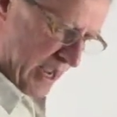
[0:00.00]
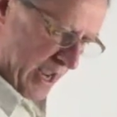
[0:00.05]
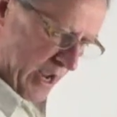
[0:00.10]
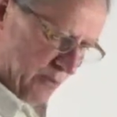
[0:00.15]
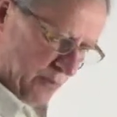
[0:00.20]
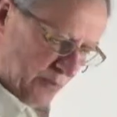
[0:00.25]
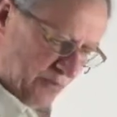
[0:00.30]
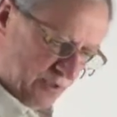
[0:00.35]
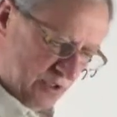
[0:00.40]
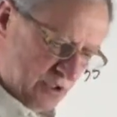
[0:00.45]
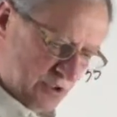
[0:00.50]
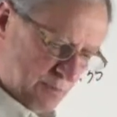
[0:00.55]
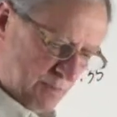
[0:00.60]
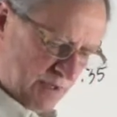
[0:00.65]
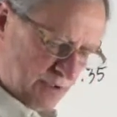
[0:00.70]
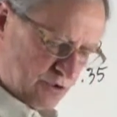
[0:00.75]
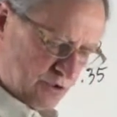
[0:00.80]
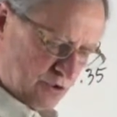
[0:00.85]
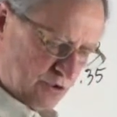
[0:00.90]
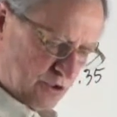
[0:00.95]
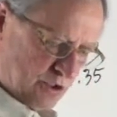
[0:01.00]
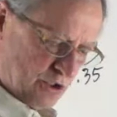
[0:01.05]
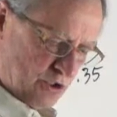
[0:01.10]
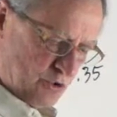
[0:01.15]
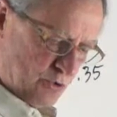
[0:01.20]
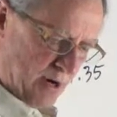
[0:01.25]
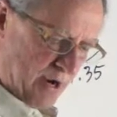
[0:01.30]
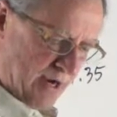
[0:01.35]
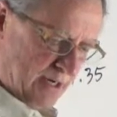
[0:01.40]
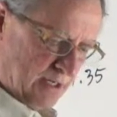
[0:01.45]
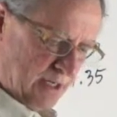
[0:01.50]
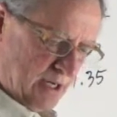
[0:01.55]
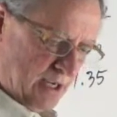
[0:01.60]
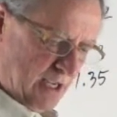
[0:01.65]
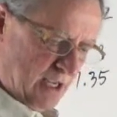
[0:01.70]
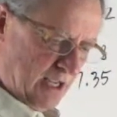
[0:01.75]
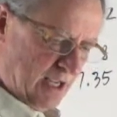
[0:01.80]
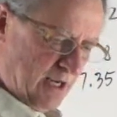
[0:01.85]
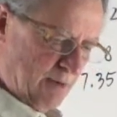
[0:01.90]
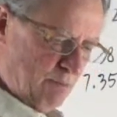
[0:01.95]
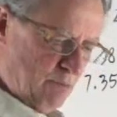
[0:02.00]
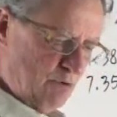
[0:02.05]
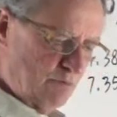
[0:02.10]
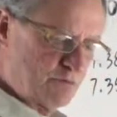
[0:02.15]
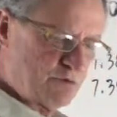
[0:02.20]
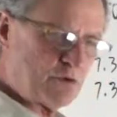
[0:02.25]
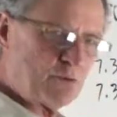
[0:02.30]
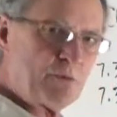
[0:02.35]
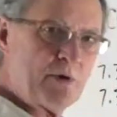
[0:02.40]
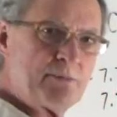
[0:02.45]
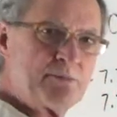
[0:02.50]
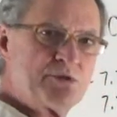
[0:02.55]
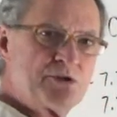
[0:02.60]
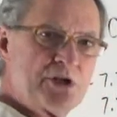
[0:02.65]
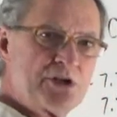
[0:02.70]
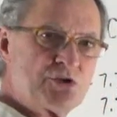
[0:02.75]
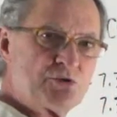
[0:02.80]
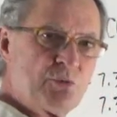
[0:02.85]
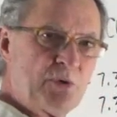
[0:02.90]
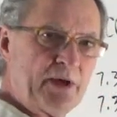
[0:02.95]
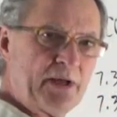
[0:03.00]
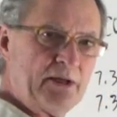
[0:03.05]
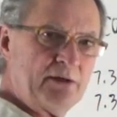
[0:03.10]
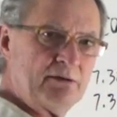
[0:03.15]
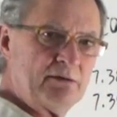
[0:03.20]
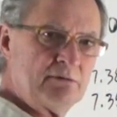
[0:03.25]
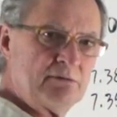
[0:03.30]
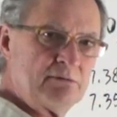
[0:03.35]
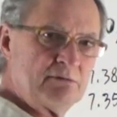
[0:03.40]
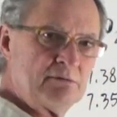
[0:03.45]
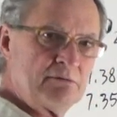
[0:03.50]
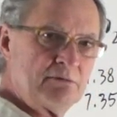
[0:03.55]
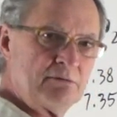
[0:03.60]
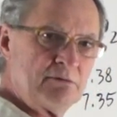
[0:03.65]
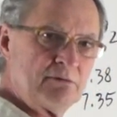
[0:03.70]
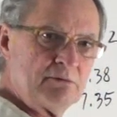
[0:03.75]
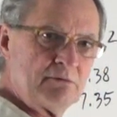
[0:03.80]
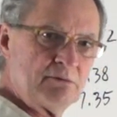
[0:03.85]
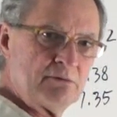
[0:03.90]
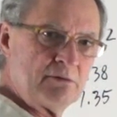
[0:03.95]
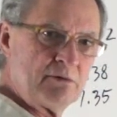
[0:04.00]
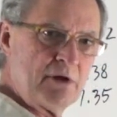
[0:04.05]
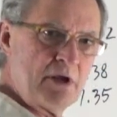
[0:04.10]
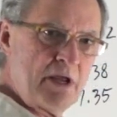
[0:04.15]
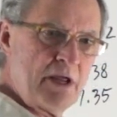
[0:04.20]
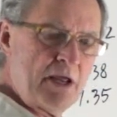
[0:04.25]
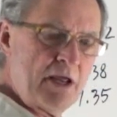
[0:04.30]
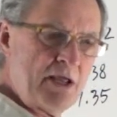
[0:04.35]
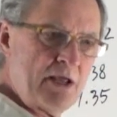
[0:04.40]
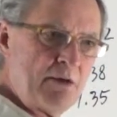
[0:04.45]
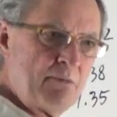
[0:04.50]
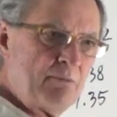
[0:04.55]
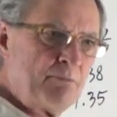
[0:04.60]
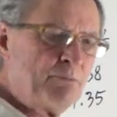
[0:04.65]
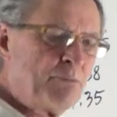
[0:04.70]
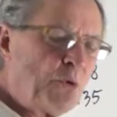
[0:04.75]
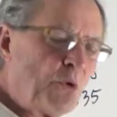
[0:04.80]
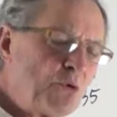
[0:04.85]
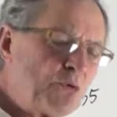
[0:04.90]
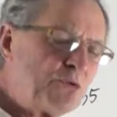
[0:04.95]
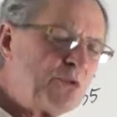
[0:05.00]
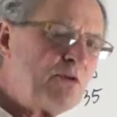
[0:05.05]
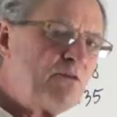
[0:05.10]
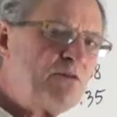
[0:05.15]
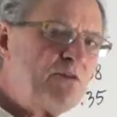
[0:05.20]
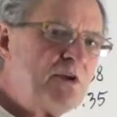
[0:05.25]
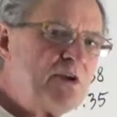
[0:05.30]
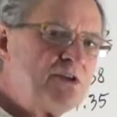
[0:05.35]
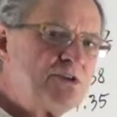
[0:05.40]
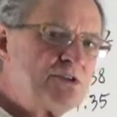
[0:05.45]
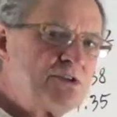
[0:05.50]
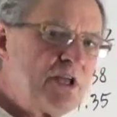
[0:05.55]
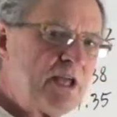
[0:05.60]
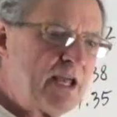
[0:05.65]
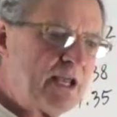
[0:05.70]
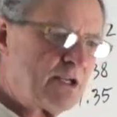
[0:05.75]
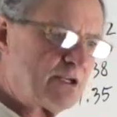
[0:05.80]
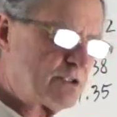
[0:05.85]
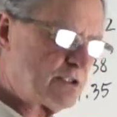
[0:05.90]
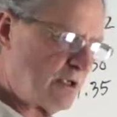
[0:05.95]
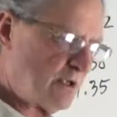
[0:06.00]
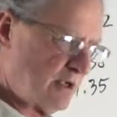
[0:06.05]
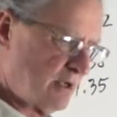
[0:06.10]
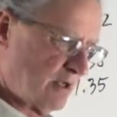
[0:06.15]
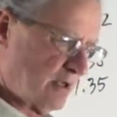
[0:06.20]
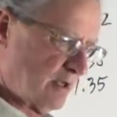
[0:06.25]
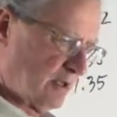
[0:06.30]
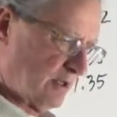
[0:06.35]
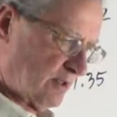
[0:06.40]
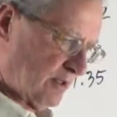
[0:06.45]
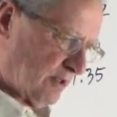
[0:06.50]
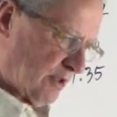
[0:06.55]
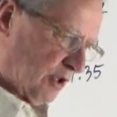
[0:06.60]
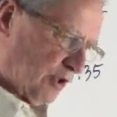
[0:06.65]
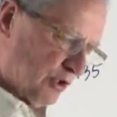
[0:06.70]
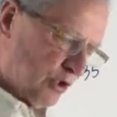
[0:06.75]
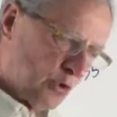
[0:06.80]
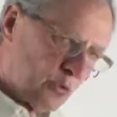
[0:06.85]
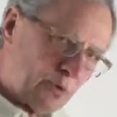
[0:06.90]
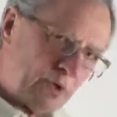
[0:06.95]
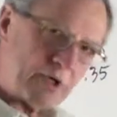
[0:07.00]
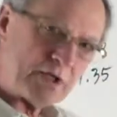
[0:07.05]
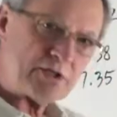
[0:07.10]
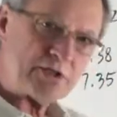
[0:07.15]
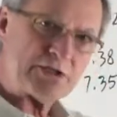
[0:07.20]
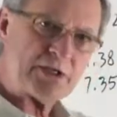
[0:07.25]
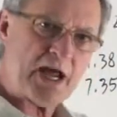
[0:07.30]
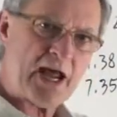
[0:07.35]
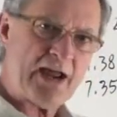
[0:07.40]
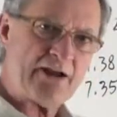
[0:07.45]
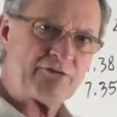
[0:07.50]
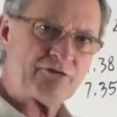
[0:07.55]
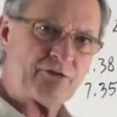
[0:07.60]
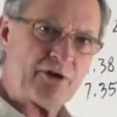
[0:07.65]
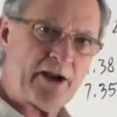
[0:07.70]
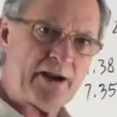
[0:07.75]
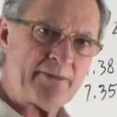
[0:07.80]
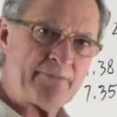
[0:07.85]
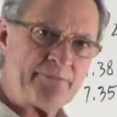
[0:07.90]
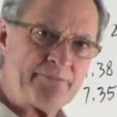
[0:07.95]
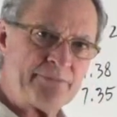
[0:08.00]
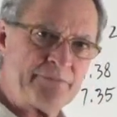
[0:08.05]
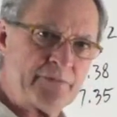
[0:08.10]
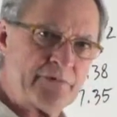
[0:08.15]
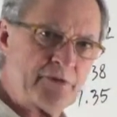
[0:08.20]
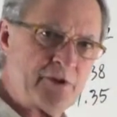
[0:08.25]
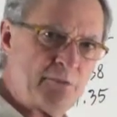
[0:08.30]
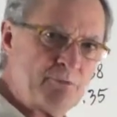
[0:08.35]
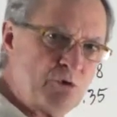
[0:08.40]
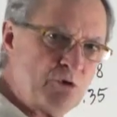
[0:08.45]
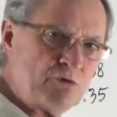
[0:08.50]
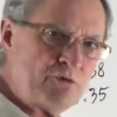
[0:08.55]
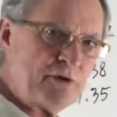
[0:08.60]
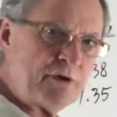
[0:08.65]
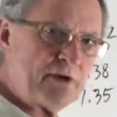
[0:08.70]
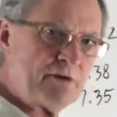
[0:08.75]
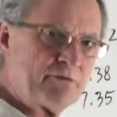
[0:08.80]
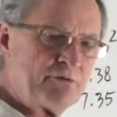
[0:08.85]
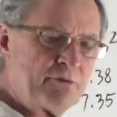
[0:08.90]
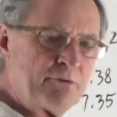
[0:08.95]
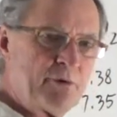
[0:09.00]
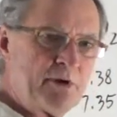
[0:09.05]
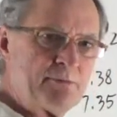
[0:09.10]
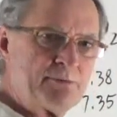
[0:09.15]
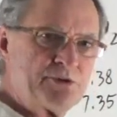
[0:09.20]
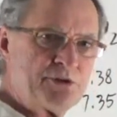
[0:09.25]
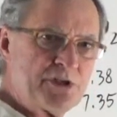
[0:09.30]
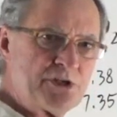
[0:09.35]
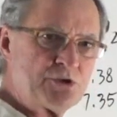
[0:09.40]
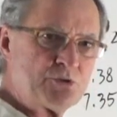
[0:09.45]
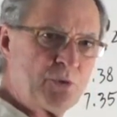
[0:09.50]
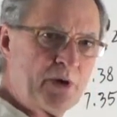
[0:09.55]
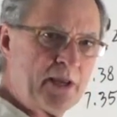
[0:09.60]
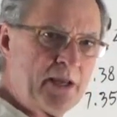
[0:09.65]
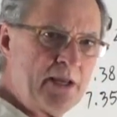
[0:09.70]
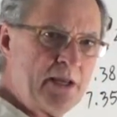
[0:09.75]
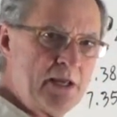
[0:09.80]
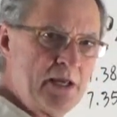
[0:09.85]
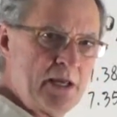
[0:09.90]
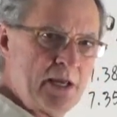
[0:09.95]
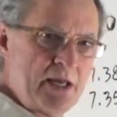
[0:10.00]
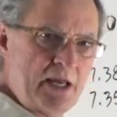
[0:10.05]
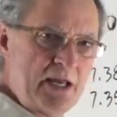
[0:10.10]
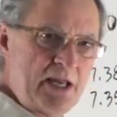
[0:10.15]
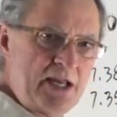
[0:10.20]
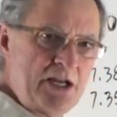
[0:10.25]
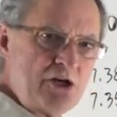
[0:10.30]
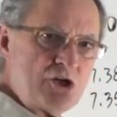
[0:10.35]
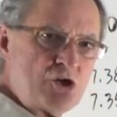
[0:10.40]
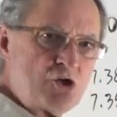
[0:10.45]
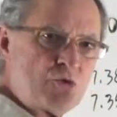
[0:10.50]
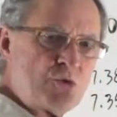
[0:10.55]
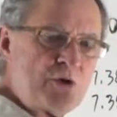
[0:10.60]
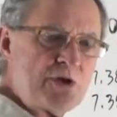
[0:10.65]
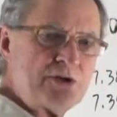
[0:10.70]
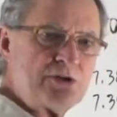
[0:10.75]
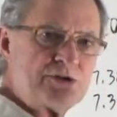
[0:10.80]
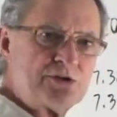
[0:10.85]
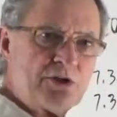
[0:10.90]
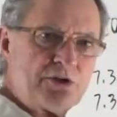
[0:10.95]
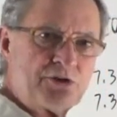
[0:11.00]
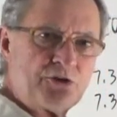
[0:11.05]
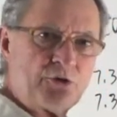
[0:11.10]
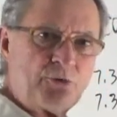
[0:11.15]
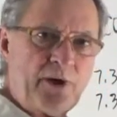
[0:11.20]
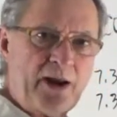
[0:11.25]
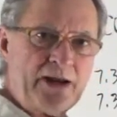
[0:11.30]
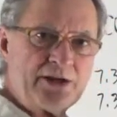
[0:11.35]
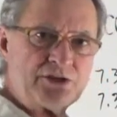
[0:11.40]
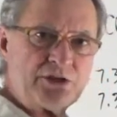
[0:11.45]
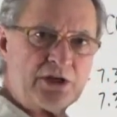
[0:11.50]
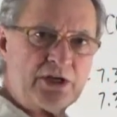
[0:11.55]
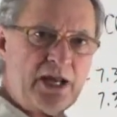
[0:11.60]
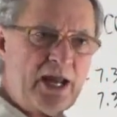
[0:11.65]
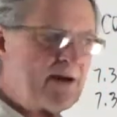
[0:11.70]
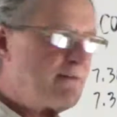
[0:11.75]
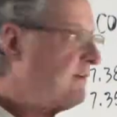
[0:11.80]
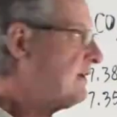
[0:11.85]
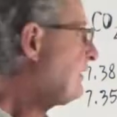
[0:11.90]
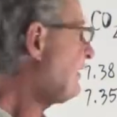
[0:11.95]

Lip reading: and when these muscles contract, it moves the ribs this way. Both of these things, the lowering of the diaphragm, the moving of the ribs this way, increase the thoracic cavity.